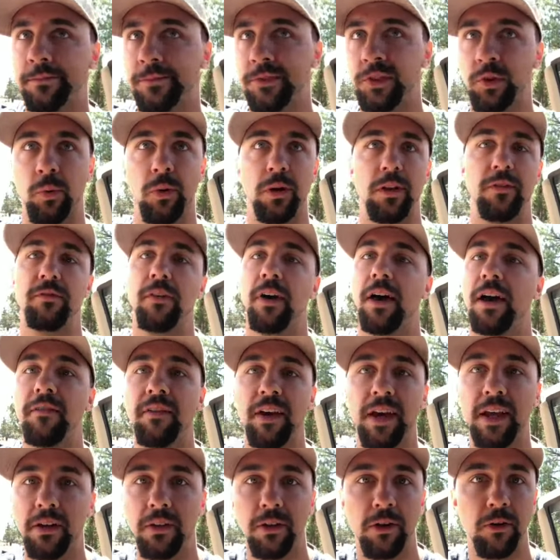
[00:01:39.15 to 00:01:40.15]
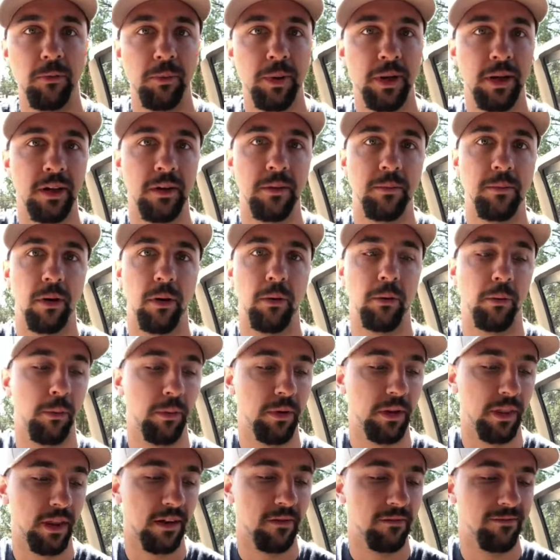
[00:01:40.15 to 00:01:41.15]
25 antelope,
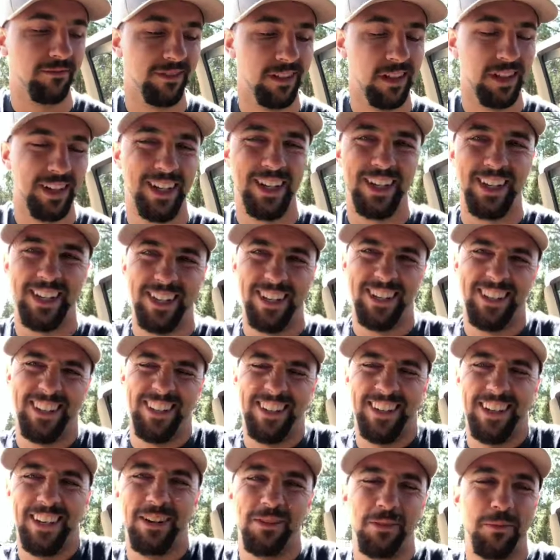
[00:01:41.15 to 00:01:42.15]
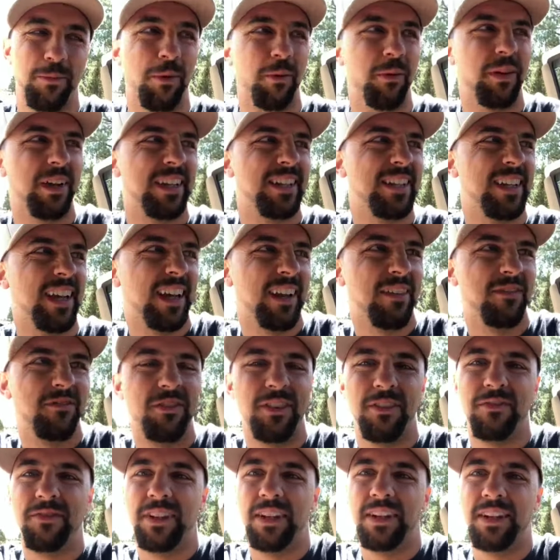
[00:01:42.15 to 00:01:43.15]
probably like 10,
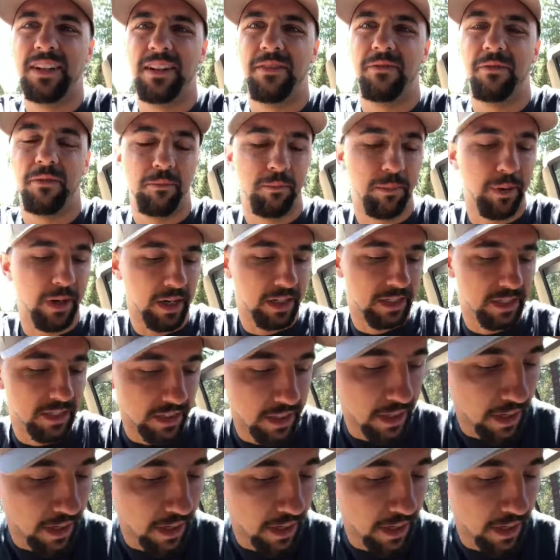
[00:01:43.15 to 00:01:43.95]
15 different bucks in